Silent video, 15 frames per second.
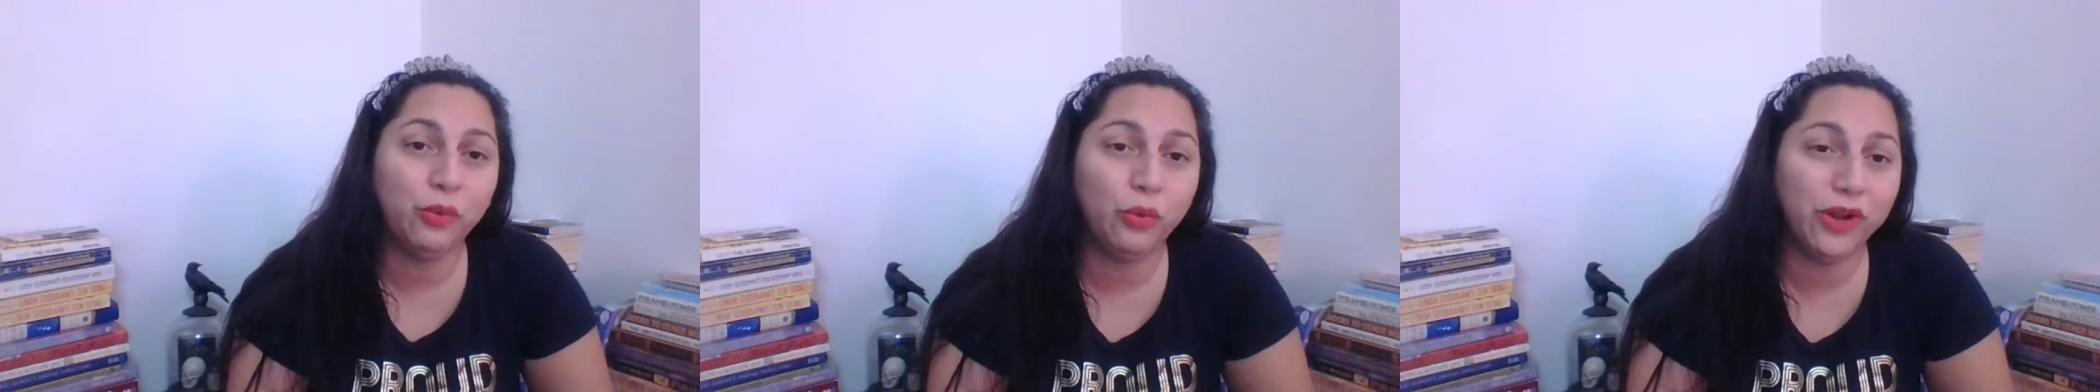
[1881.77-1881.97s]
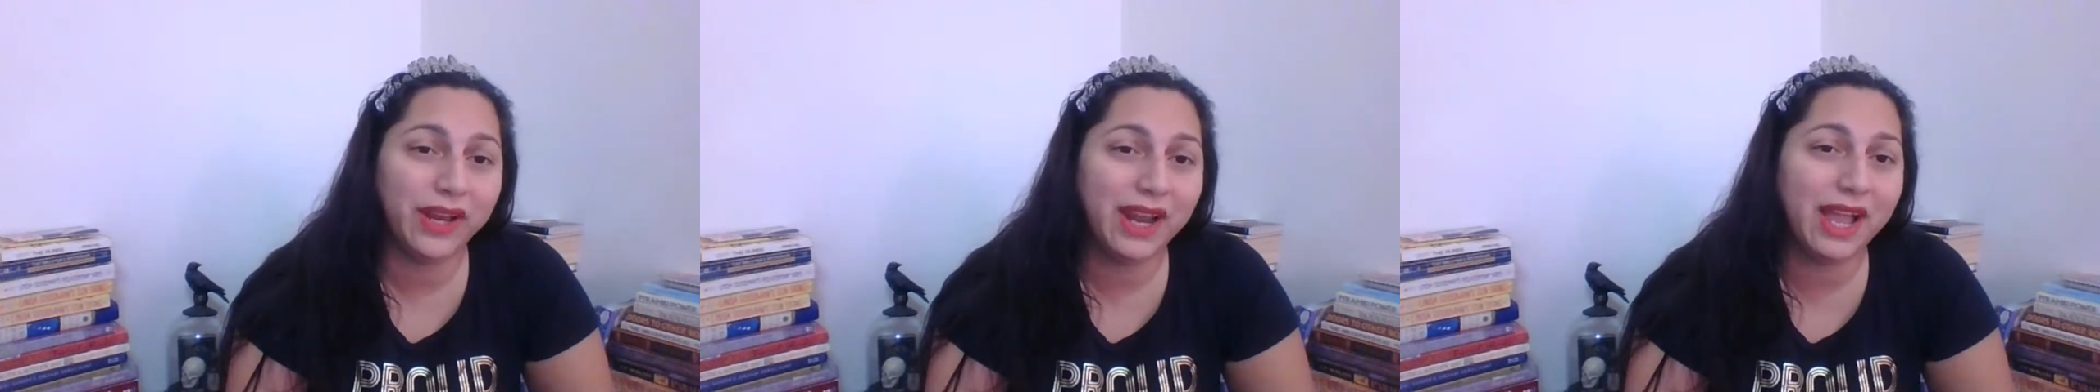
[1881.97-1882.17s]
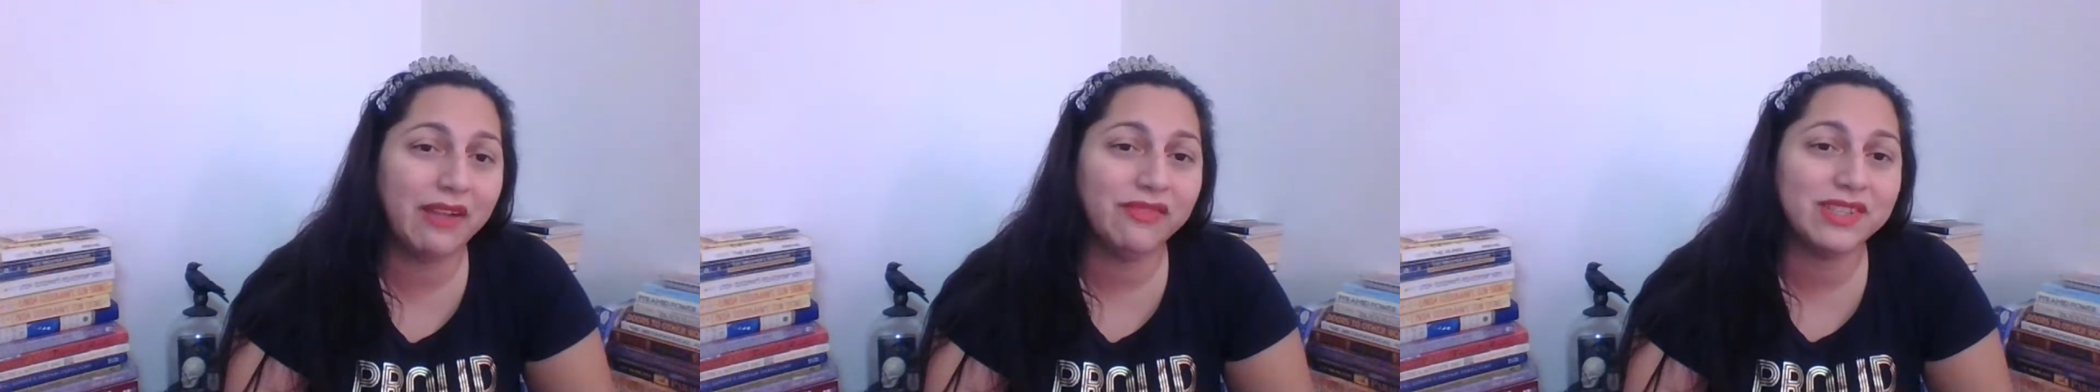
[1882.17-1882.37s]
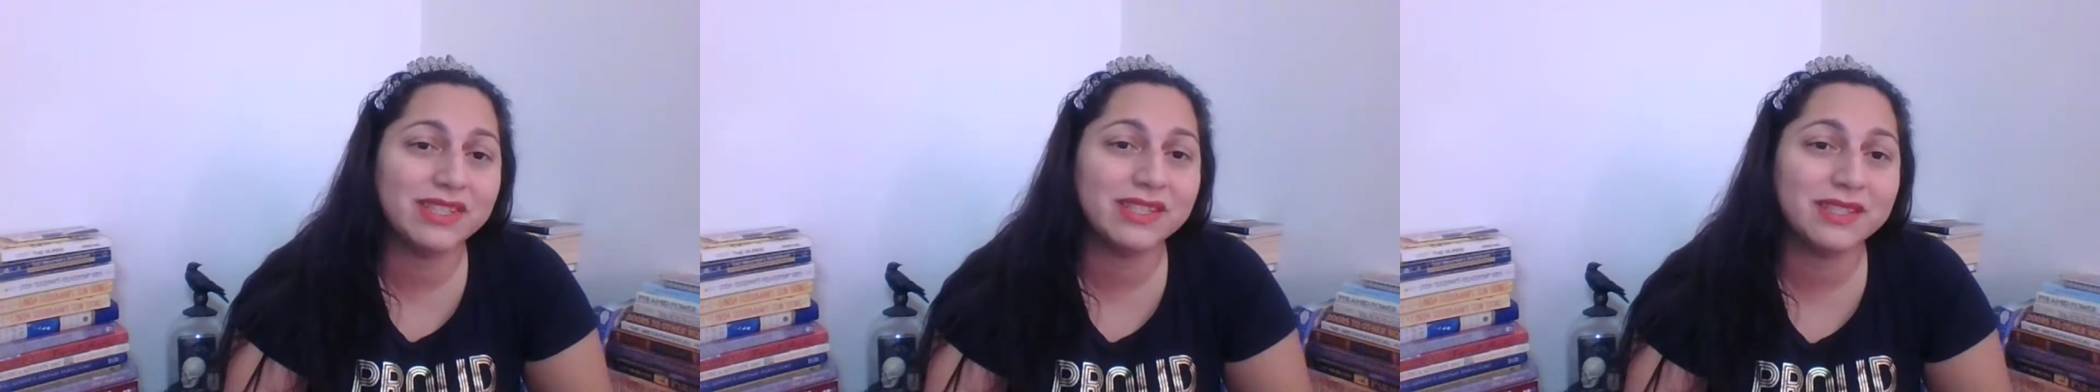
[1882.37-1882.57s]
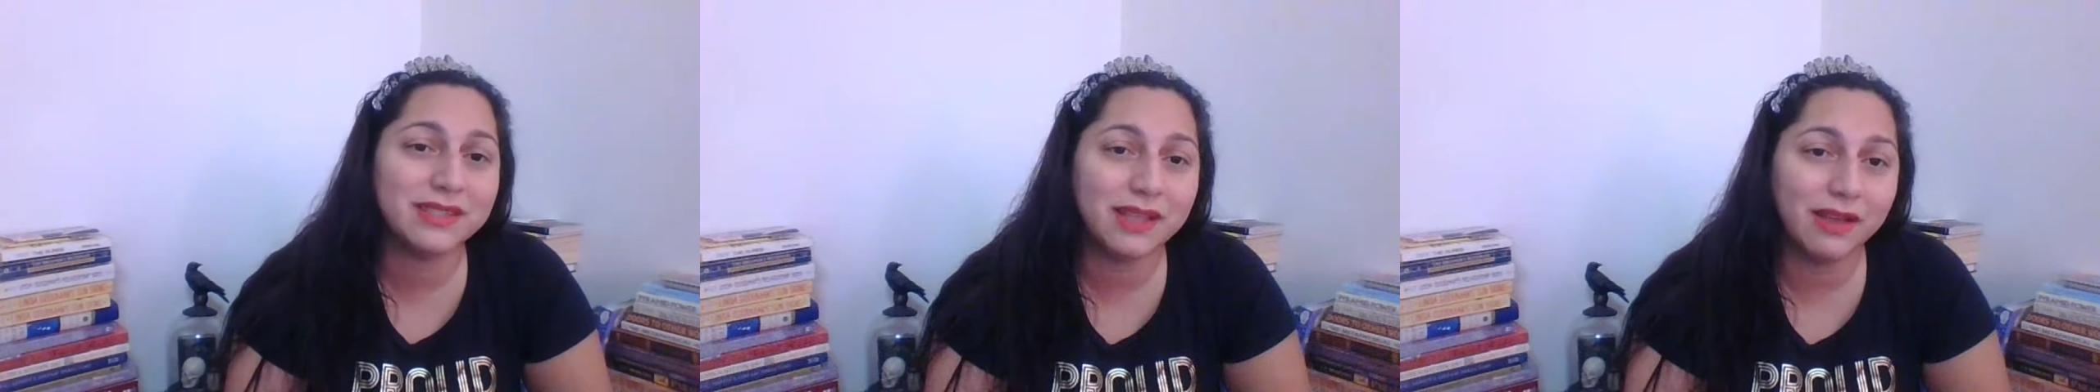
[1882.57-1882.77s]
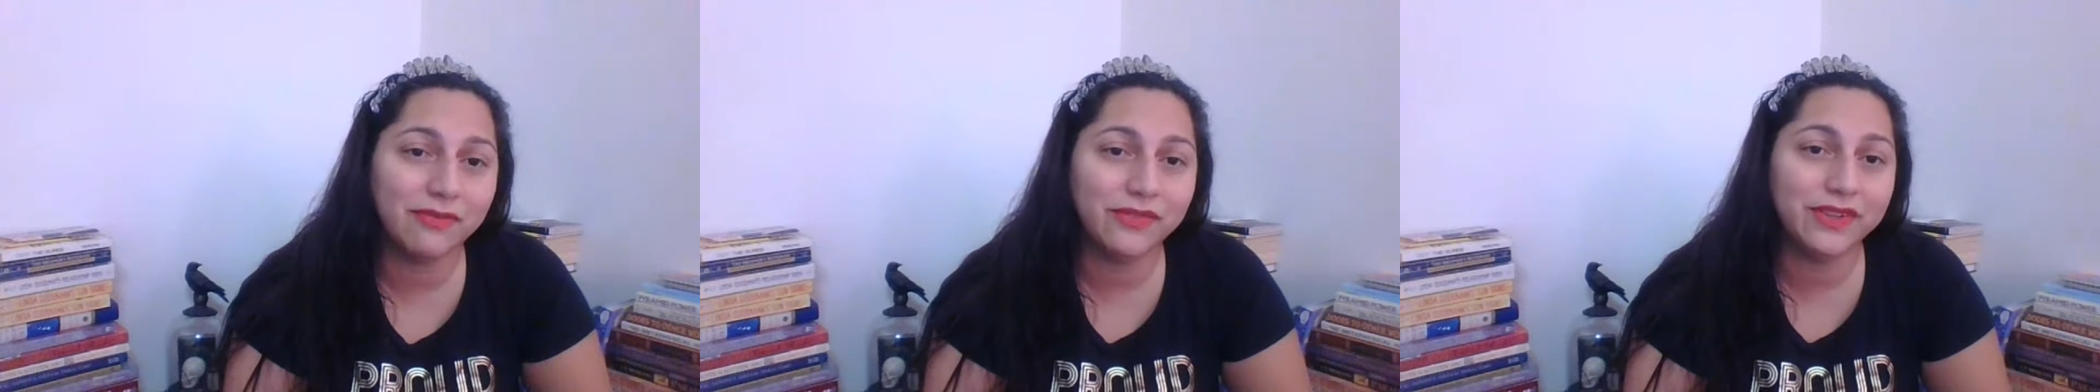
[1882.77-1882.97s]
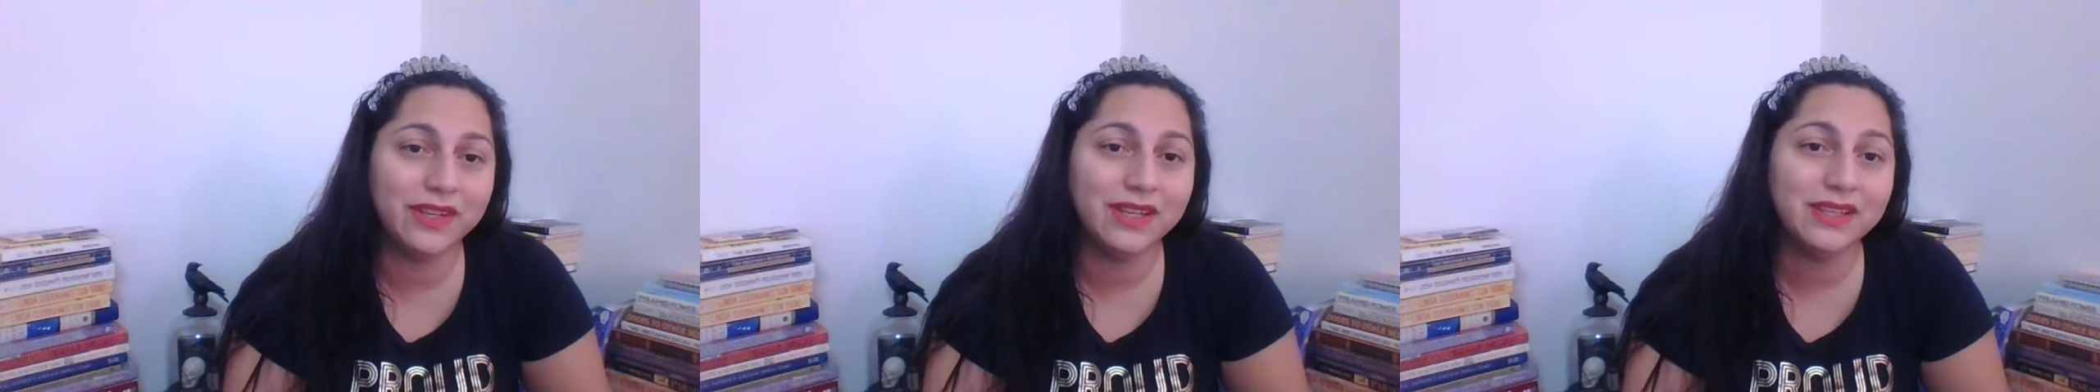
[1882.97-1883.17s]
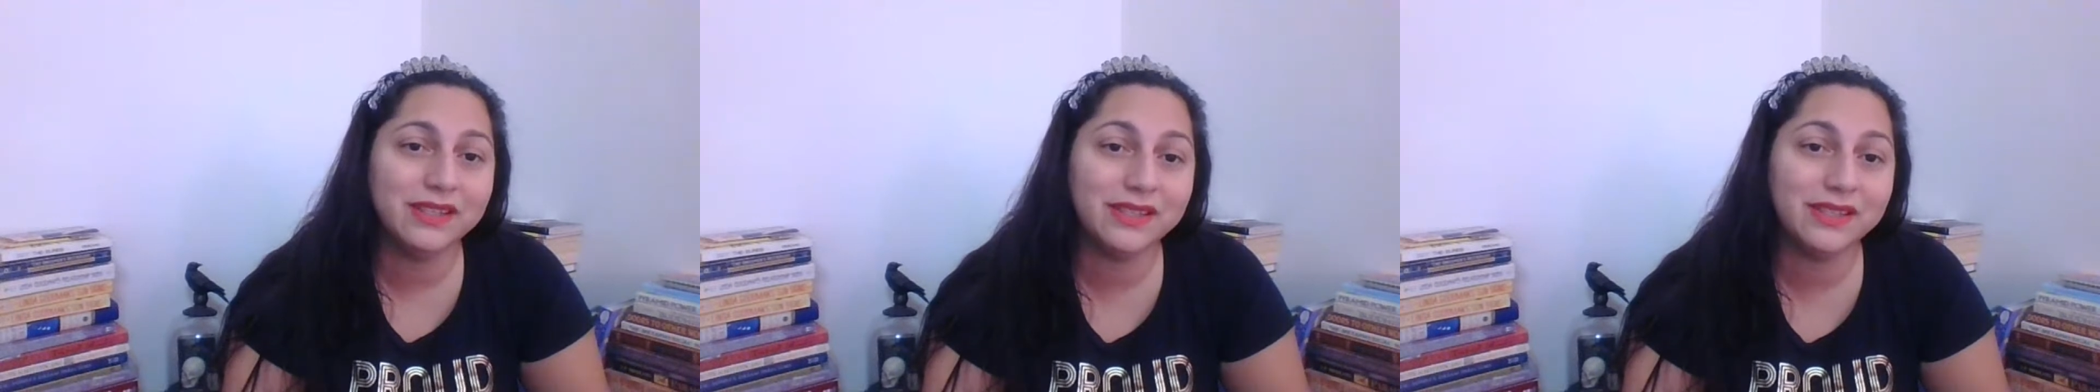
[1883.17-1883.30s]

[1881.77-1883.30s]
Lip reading: we're going to have a 7